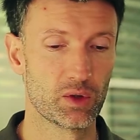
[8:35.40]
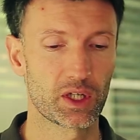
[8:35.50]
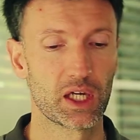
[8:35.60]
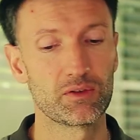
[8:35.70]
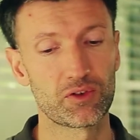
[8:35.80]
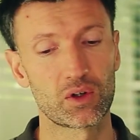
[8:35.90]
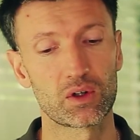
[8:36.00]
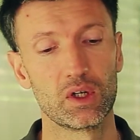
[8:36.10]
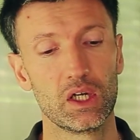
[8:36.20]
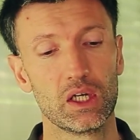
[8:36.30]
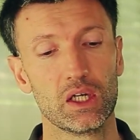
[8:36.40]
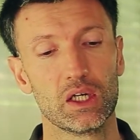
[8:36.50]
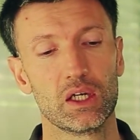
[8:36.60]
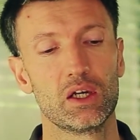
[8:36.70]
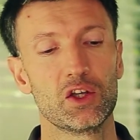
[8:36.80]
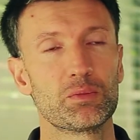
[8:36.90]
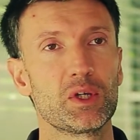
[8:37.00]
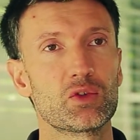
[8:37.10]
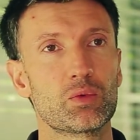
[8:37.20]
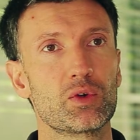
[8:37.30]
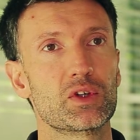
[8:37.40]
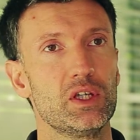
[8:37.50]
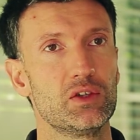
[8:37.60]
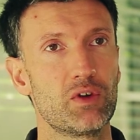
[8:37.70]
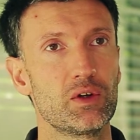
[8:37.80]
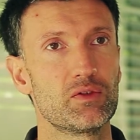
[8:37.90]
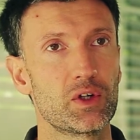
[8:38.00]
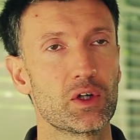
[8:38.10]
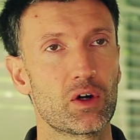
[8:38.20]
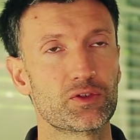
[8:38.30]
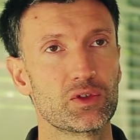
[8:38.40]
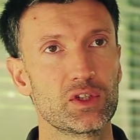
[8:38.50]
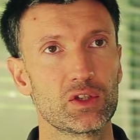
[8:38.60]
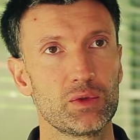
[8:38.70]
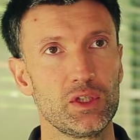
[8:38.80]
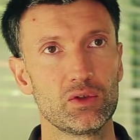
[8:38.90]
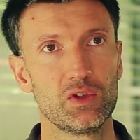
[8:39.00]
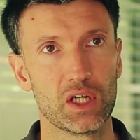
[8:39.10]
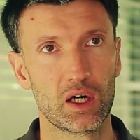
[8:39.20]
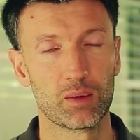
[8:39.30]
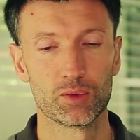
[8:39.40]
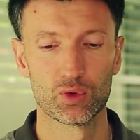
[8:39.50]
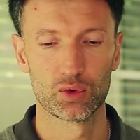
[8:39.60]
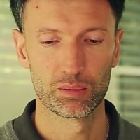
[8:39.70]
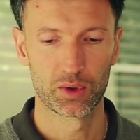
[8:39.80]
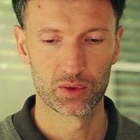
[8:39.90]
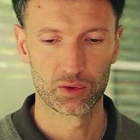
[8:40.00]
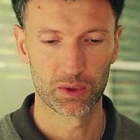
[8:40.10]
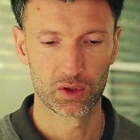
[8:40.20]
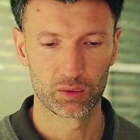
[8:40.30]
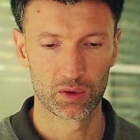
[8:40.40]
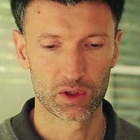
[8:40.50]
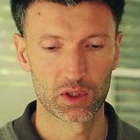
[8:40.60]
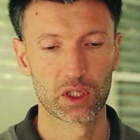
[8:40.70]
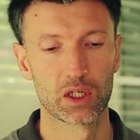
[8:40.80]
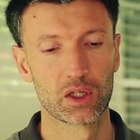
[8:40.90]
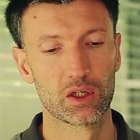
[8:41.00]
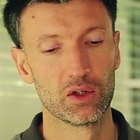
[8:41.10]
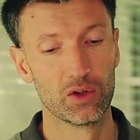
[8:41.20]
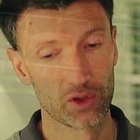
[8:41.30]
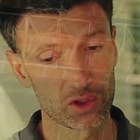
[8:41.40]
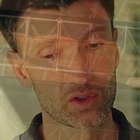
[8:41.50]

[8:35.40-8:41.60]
work. And for spacewalk, it's very, very often that we use the arm to support the spacewalk. Not